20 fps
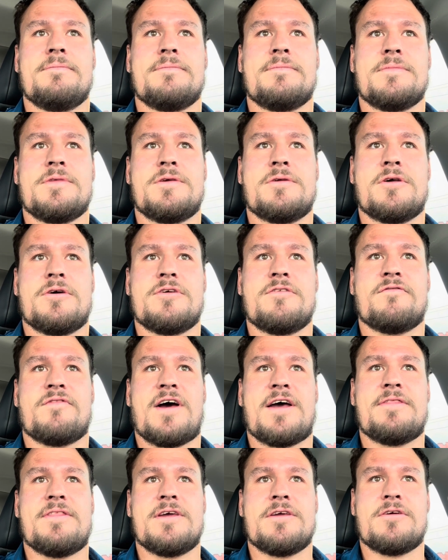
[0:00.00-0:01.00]
you
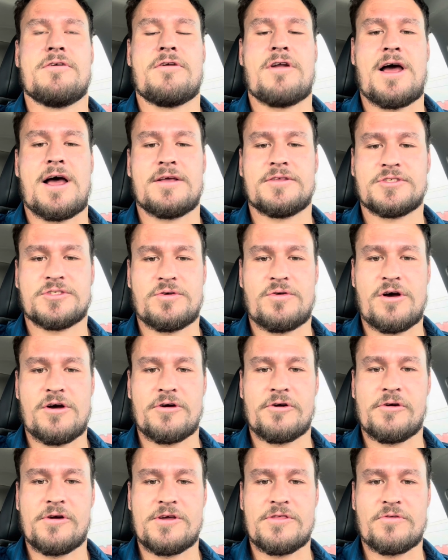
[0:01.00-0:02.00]
find that you're not so
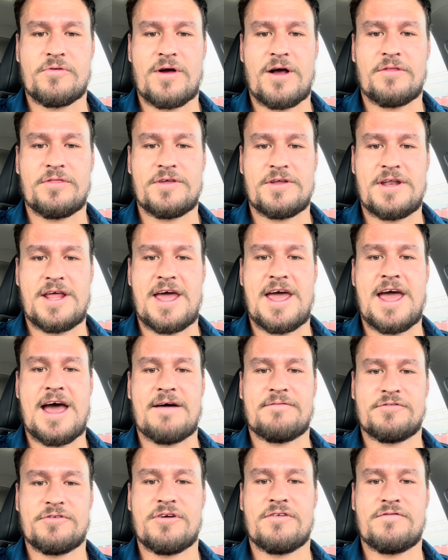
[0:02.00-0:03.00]
hungry throughout the day
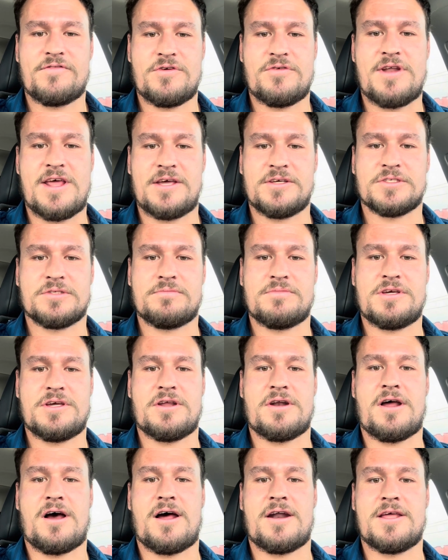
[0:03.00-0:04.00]
after a few days of
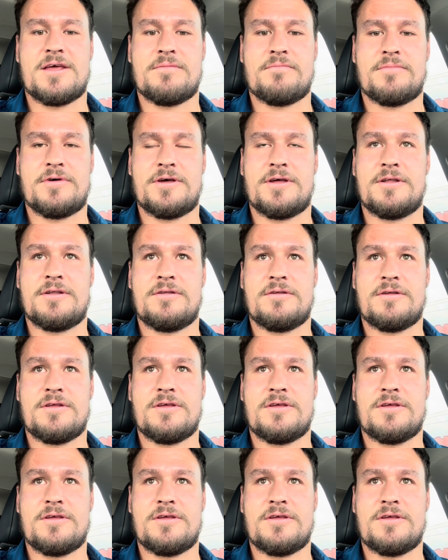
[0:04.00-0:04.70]
being on it, but